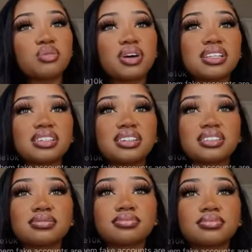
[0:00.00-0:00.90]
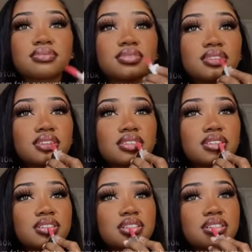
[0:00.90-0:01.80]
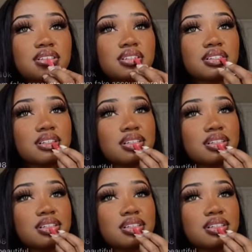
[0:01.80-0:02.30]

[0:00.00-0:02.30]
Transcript: what do you want at Dunkin'? Um,